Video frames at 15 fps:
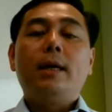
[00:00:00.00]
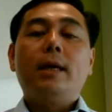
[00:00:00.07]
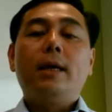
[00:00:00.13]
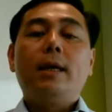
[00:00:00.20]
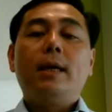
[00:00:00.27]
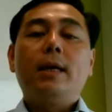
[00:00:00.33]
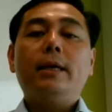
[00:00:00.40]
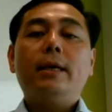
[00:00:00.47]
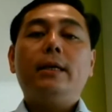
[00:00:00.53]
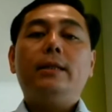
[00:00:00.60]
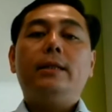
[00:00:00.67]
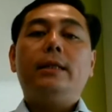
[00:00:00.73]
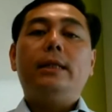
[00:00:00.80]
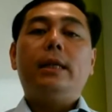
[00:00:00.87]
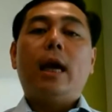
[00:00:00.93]
Second
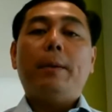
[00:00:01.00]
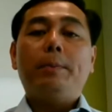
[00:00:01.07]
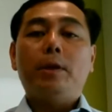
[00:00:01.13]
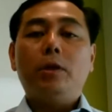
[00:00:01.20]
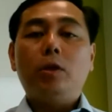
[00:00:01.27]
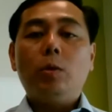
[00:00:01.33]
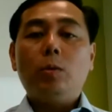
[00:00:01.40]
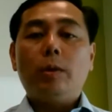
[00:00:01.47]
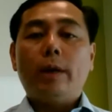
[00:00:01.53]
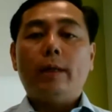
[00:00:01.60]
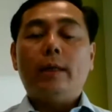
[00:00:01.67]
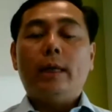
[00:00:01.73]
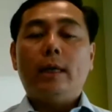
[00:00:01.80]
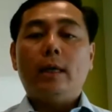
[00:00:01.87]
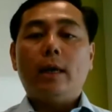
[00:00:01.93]
is the aptitude
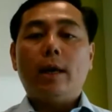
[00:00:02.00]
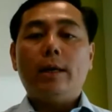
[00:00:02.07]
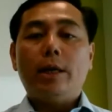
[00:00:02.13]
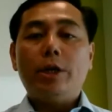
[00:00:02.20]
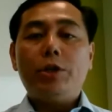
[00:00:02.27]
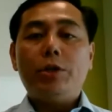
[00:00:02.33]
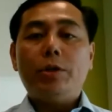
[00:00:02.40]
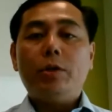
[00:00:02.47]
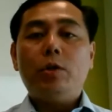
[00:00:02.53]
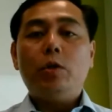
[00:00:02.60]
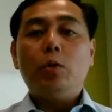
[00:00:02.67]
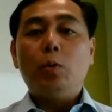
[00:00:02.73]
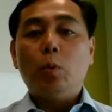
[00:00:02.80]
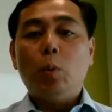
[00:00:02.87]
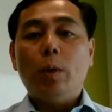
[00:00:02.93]
and the inclination
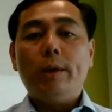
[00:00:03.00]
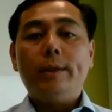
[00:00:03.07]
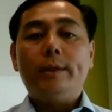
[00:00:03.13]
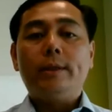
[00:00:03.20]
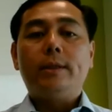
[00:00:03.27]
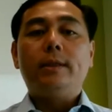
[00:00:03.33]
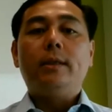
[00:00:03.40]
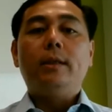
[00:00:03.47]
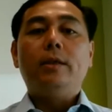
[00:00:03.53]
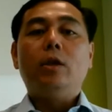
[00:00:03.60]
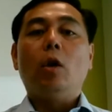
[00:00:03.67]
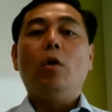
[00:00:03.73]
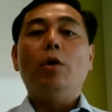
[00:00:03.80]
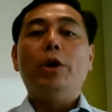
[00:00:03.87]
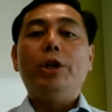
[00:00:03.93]
towards
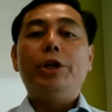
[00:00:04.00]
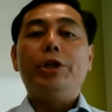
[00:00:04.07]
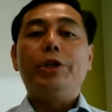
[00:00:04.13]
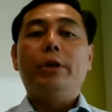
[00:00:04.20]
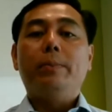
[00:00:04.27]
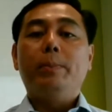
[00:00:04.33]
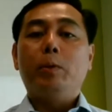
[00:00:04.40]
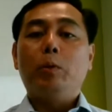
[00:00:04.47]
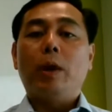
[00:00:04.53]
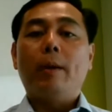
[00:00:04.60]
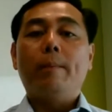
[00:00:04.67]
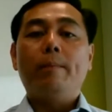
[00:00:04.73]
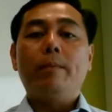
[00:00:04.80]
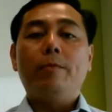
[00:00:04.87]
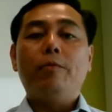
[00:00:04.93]
knowledge build
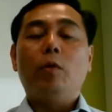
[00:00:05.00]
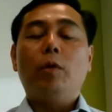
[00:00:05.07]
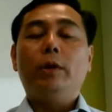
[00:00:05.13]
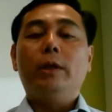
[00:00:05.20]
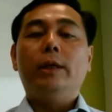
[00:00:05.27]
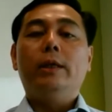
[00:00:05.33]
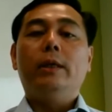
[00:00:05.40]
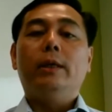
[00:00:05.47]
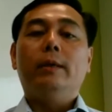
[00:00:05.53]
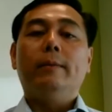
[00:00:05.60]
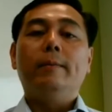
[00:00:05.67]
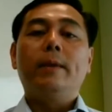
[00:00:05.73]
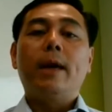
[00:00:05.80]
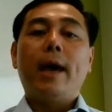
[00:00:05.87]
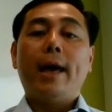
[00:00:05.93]
up for the
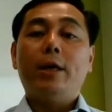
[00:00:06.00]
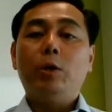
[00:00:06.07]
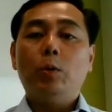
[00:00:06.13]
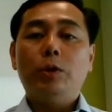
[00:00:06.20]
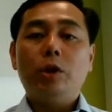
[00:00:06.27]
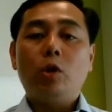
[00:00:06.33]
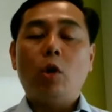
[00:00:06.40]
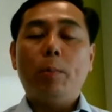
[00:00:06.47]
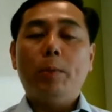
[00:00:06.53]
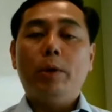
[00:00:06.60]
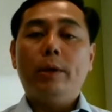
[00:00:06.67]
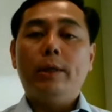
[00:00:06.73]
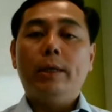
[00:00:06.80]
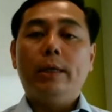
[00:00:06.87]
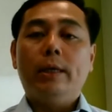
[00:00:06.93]
end user
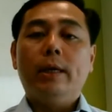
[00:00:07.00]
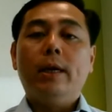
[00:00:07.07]
community.